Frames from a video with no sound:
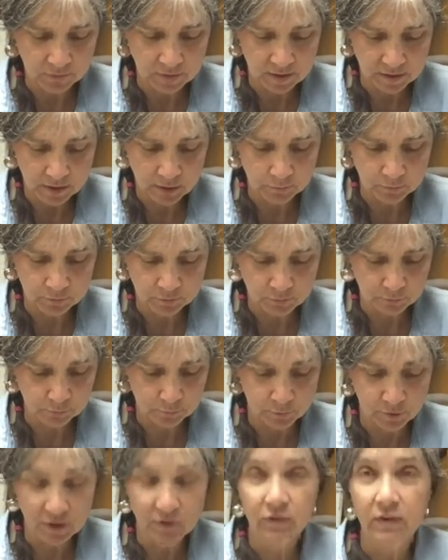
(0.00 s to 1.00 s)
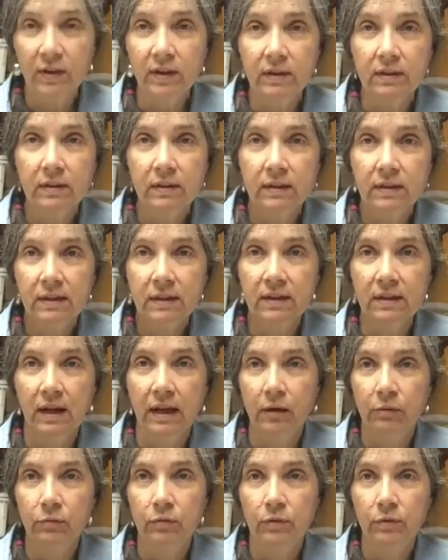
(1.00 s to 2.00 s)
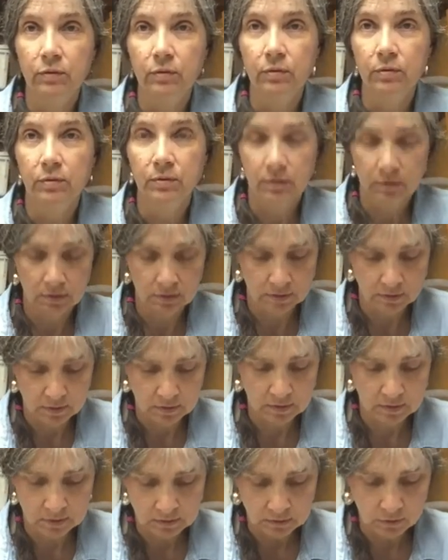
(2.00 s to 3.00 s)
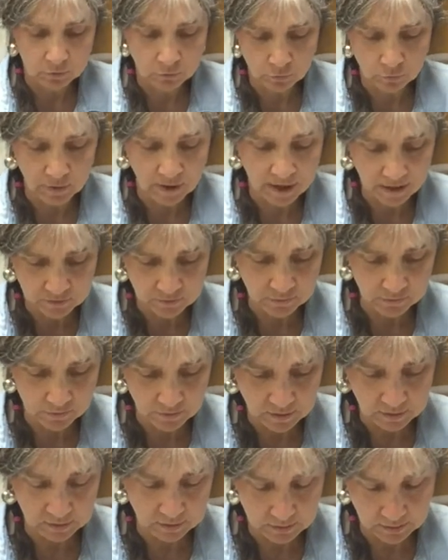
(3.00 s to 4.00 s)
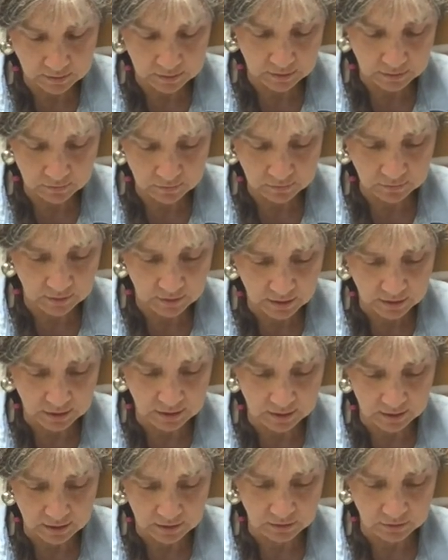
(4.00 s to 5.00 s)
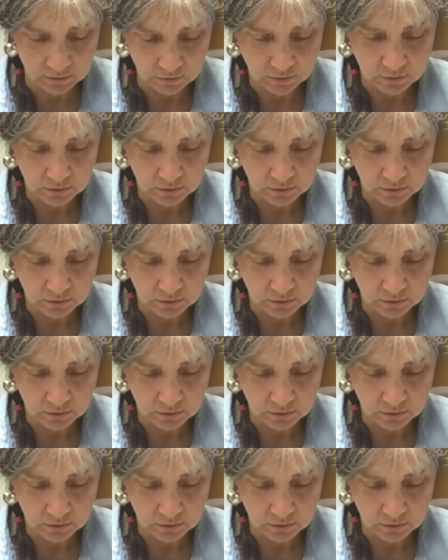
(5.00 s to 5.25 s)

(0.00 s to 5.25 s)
That helps compress it, get out the little cracks and things, and